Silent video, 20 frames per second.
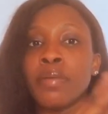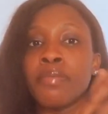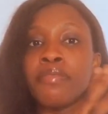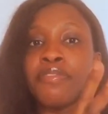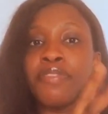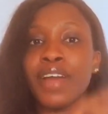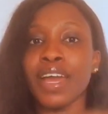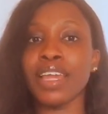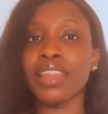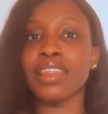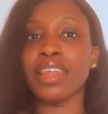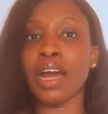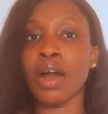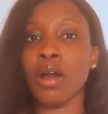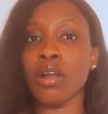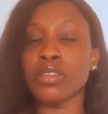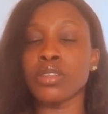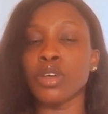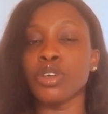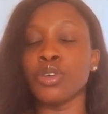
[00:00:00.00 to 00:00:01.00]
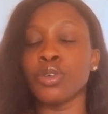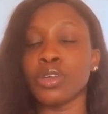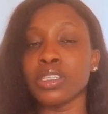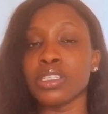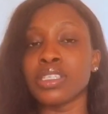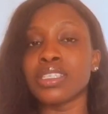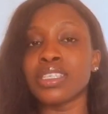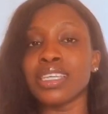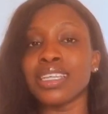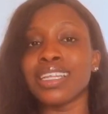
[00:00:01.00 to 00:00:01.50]
find out, or you
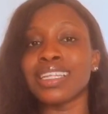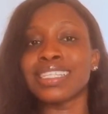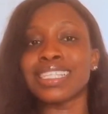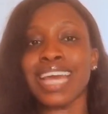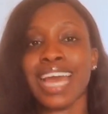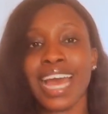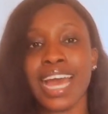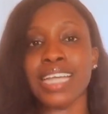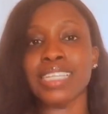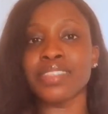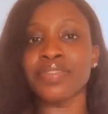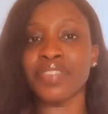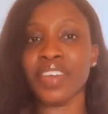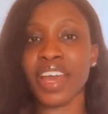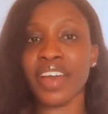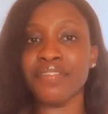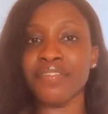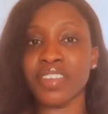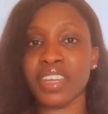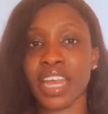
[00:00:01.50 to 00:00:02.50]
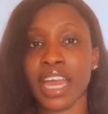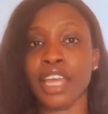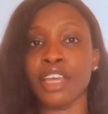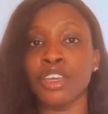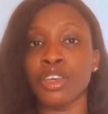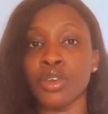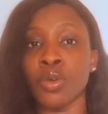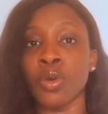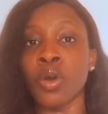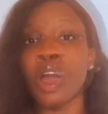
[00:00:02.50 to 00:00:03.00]
can see the tags via
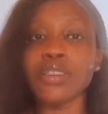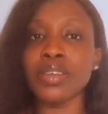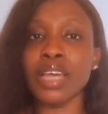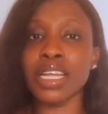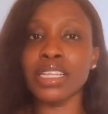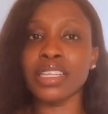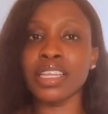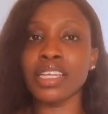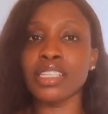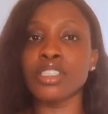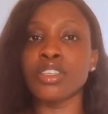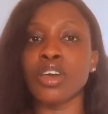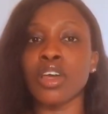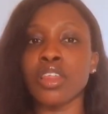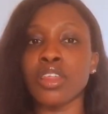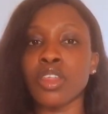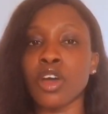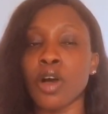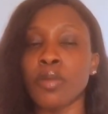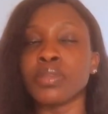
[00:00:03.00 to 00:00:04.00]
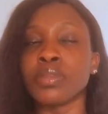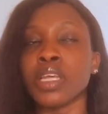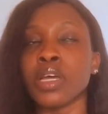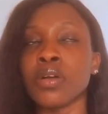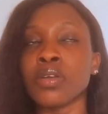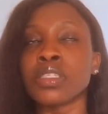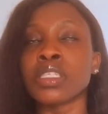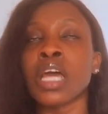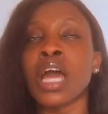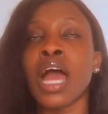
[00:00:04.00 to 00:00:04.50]
vidIQ. To edit your
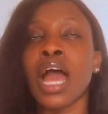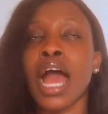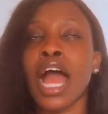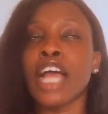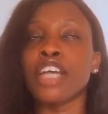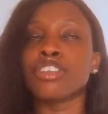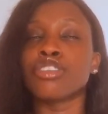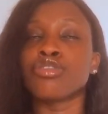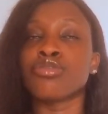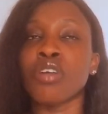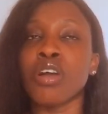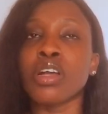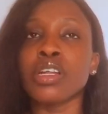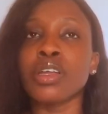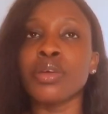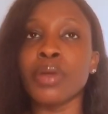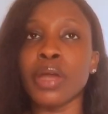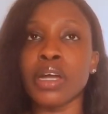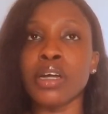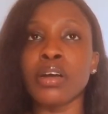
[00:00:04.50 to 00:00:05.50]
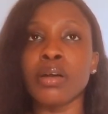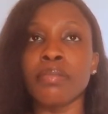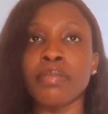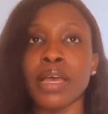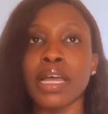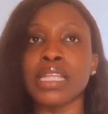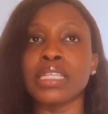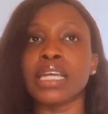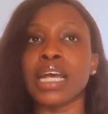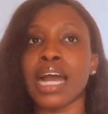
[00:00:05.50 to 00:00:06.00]
thumbnails, I strongly
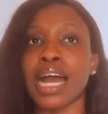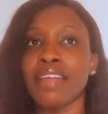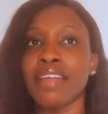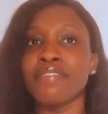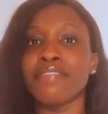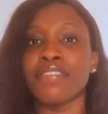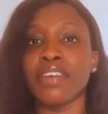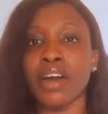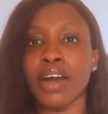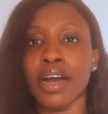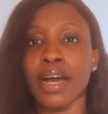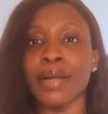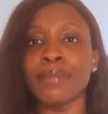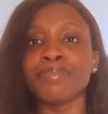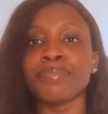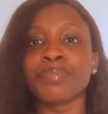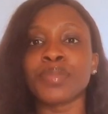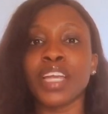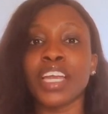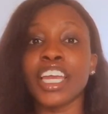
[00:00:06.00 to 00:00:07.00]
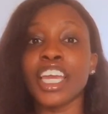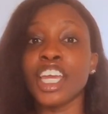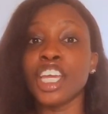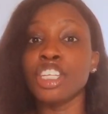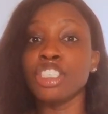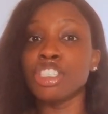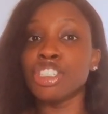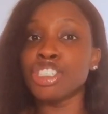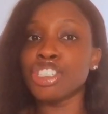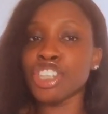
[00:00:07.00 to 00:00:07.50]
recommend Canva.
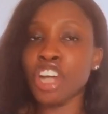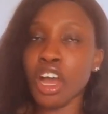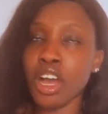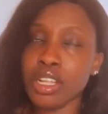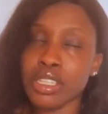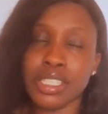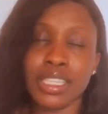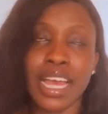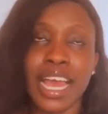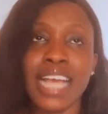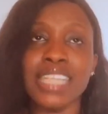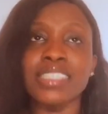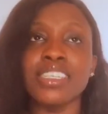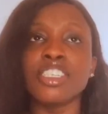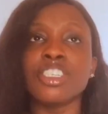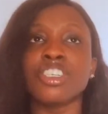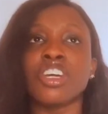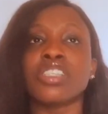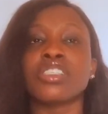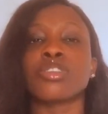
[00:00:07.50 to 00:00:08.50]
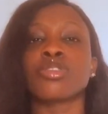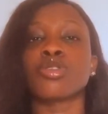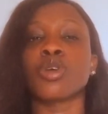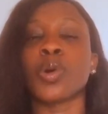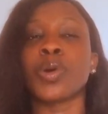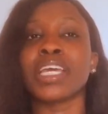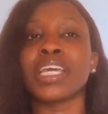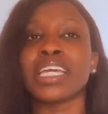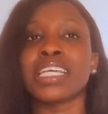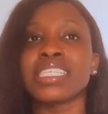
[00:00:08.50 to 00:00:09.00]
InShot, guys, InShot is
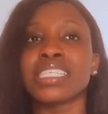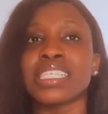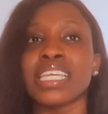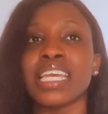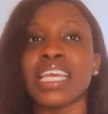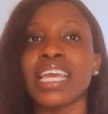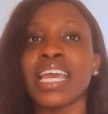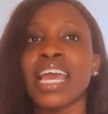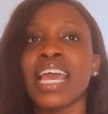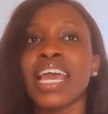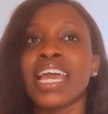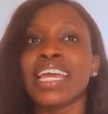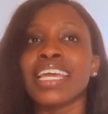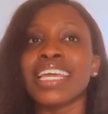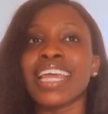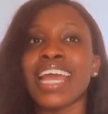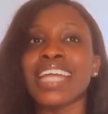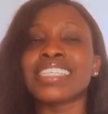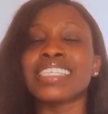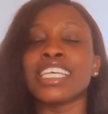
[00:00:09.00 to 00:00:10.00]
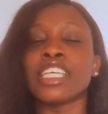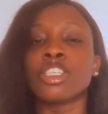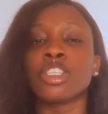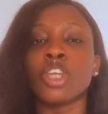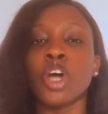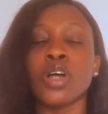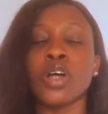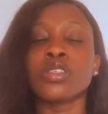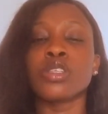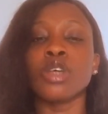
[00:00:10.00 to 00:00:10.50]
so easy, yet it
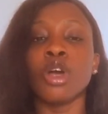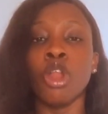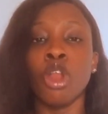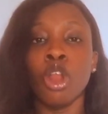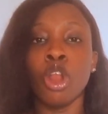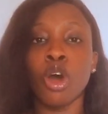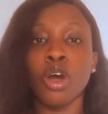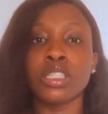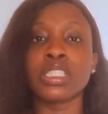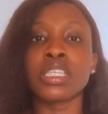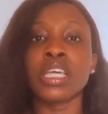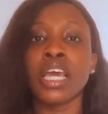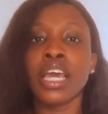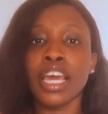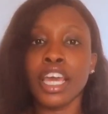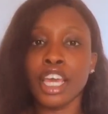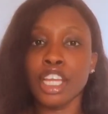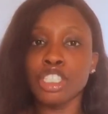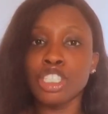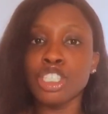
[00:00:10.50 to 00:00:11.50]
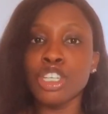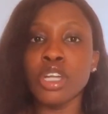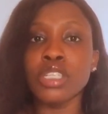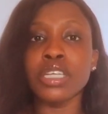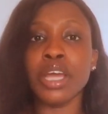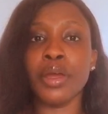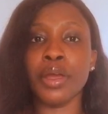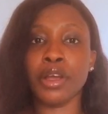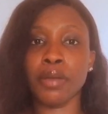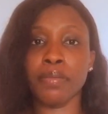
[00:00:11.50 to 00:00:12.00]
does a lot. InShot,
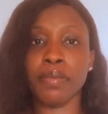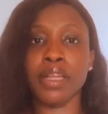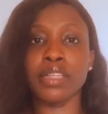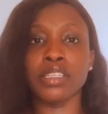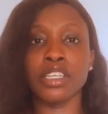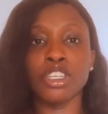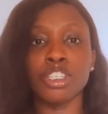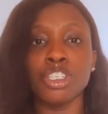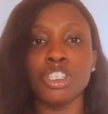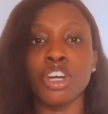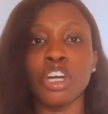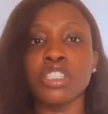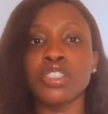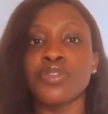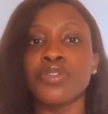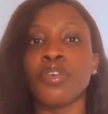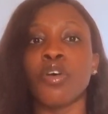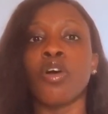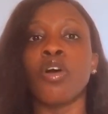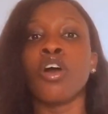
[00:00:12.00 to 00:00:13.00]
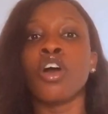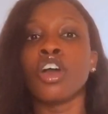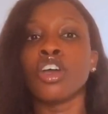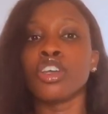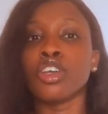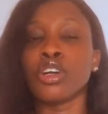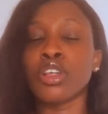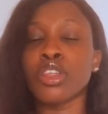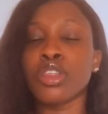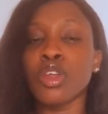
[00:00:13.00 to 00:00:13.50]
I recommend InShot for
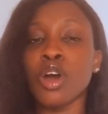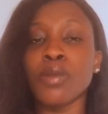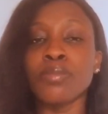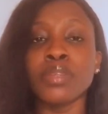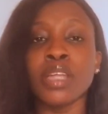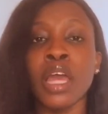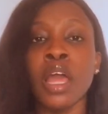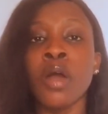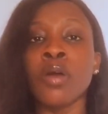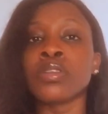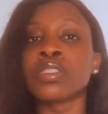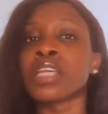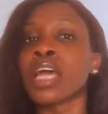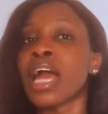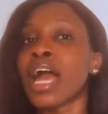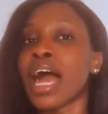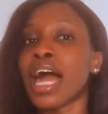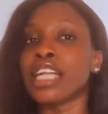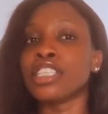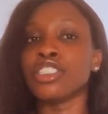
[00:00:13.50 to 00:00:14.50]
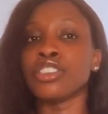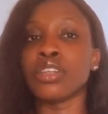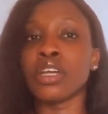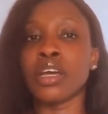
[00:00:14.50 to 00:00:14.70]
your thumbnails and